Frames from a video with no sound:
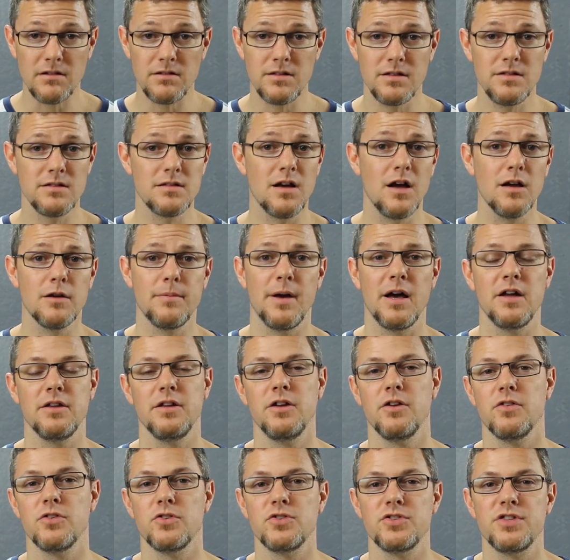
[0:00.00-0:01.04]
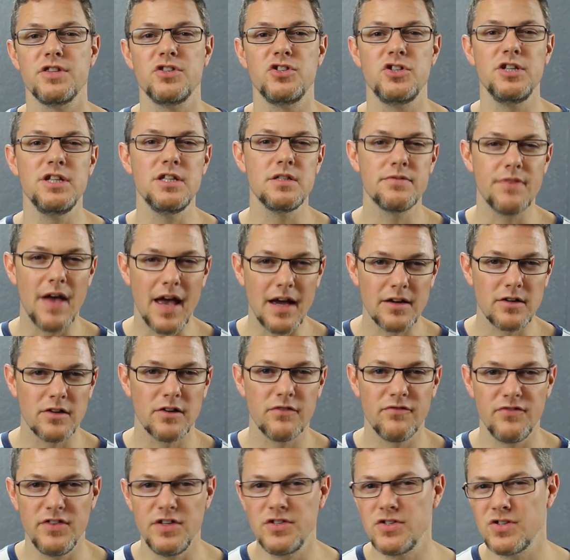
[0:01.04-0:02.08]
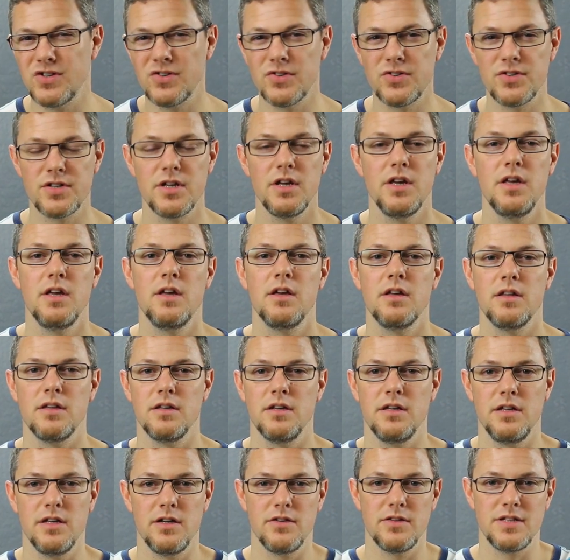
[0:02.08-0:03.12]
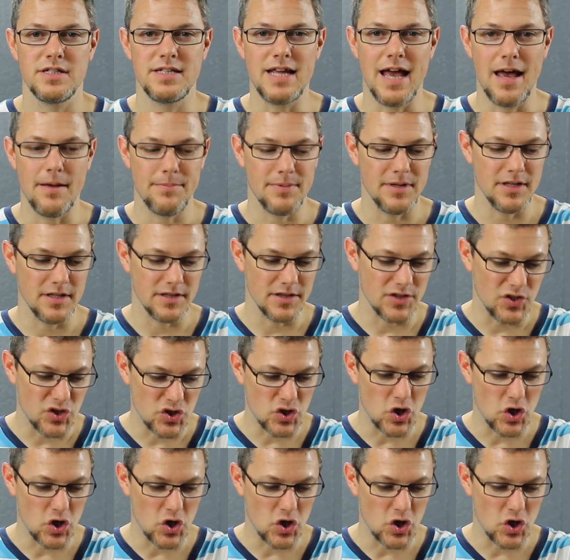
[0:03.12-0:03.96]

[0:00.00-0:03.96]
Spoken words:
didn't talk about. You know, there's the cheese factor features, you know, the tapping, the